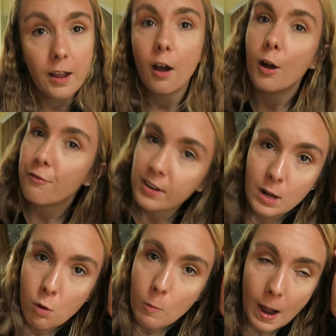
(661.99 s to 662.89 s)
hopefully
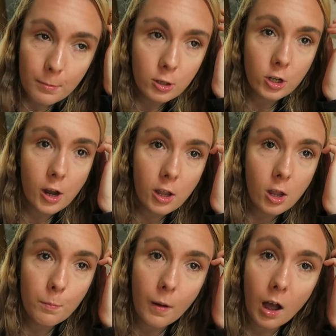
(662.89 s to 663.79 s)
will be able to show
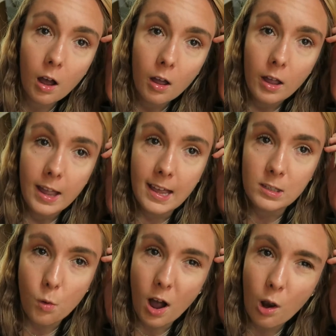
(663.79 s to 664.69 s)
you, but it's
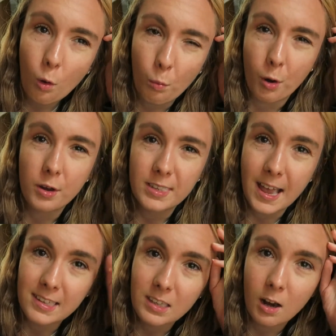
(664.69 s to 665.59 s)
quite a long
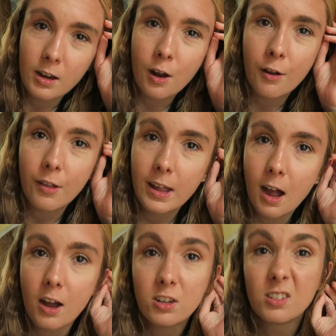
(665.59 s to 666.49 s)
process, and I know that
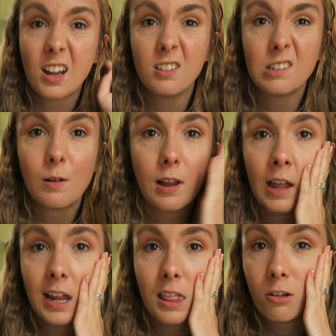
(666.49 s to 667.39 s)
I just tend to do it
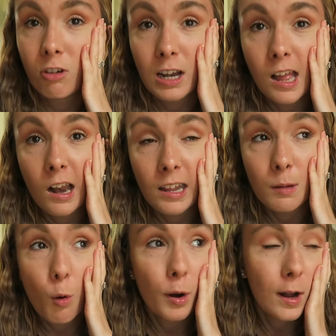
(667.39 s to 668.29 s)
like either really early in the
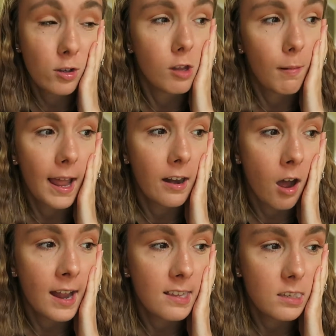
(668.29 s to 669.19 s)
morning or super late at
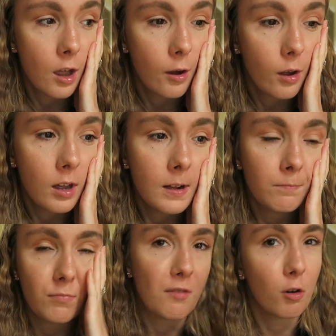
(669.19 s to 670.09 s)
night, so
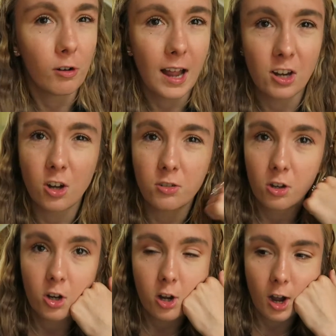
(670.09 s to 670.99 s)
I've not really had a chance to
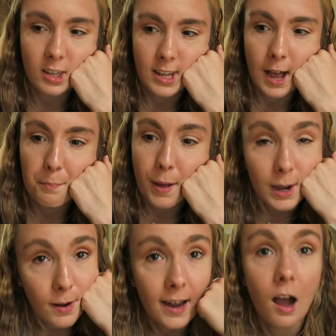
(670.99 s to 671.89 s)
show you guys yet. But
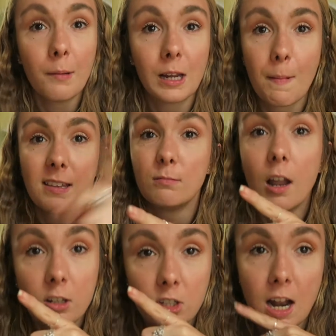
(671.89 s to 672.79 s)
anyway, I'm gonna make some
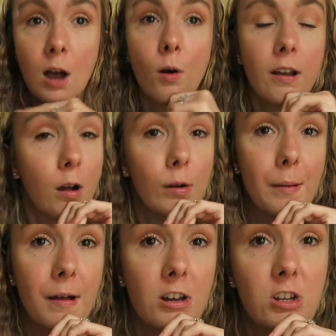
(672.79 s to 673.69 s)
lunch now and I'll get
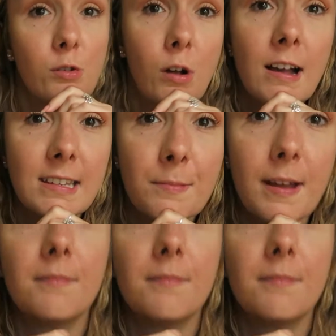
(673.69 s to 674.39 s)
back to you guys in a bit.